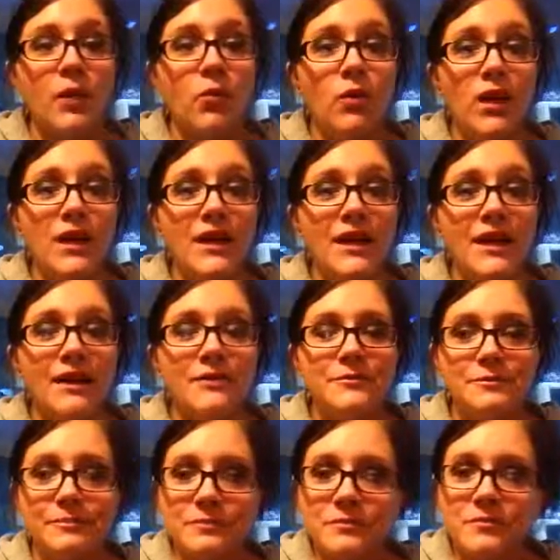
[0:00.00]
White now.
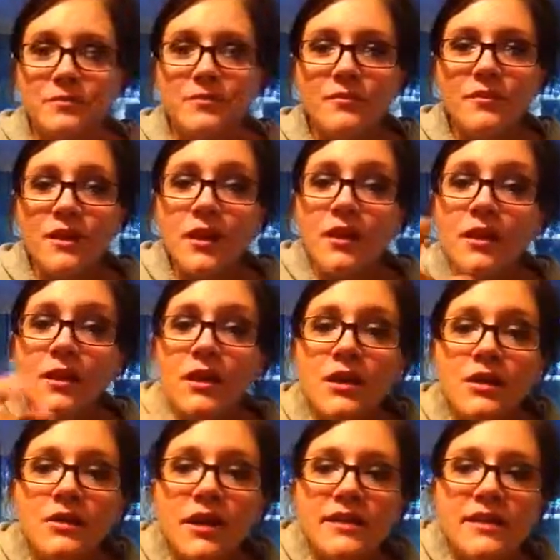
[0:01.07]

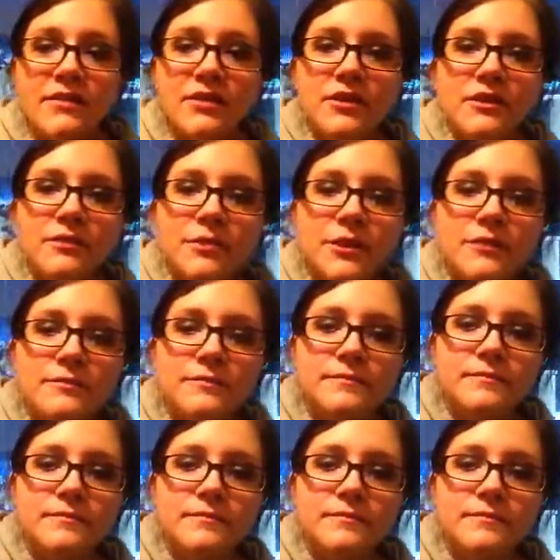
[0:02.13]
You guys have a good one.